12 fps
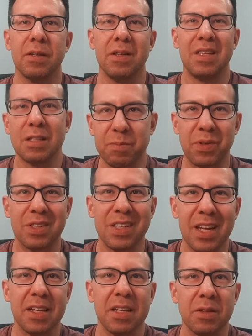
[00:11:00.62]
mm-hmm. this
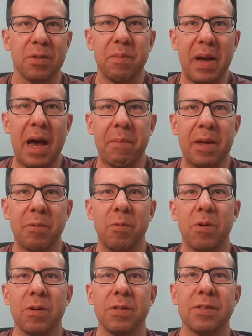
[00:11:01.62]
particular Batman
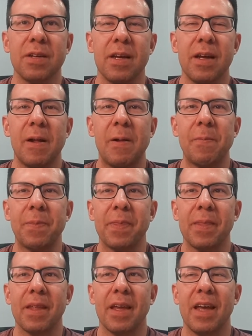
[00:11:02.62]
world. Mm-hmm.
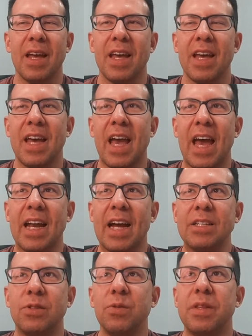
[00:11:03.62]
And I
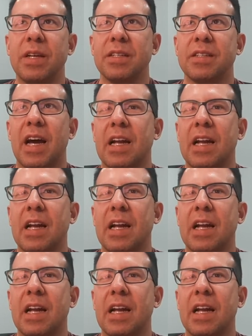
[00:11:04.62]
do think it's